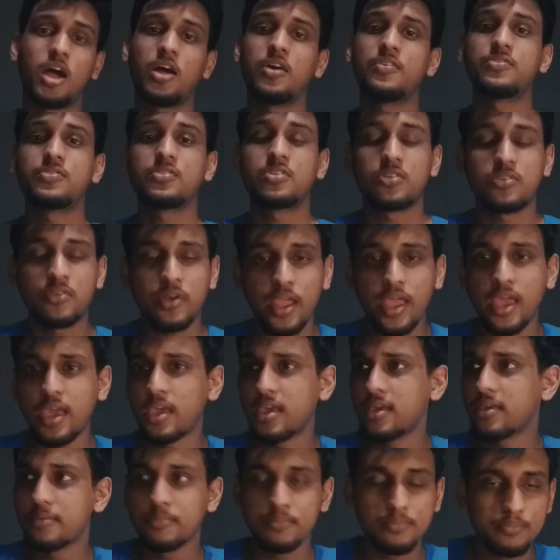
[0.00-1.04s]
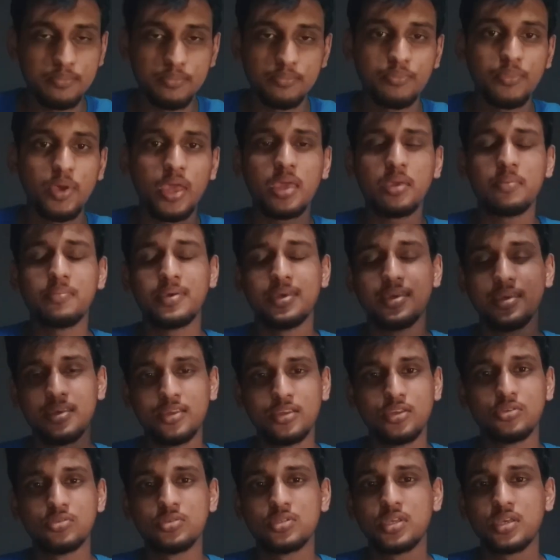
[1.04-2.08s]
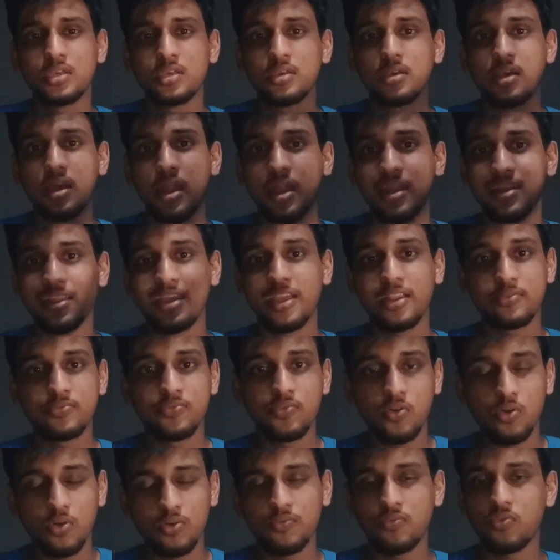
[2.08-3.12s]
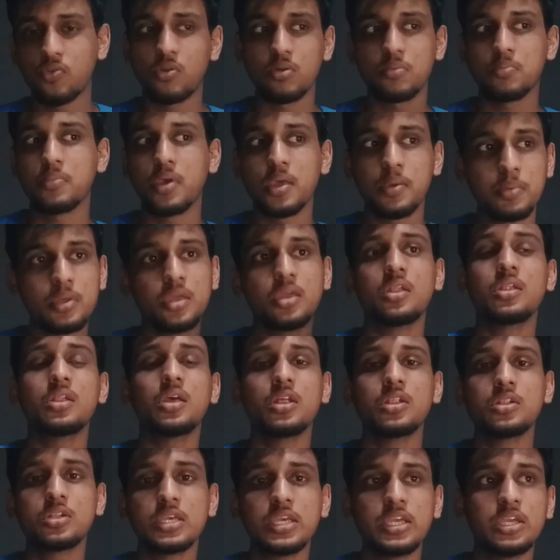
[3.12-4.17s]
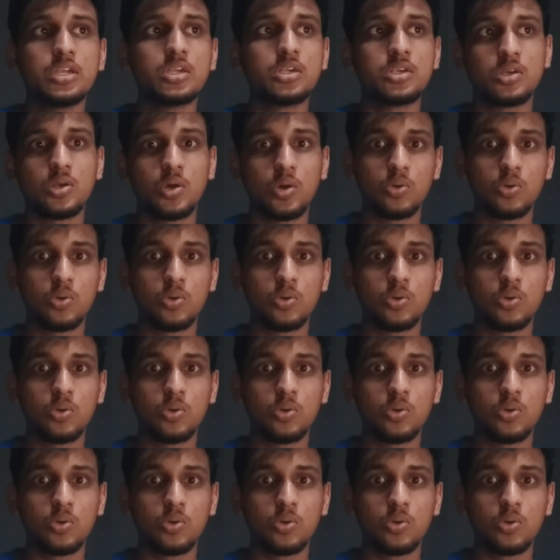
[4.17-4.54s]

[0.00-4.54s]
after a maybe using an headphone for maybe an year,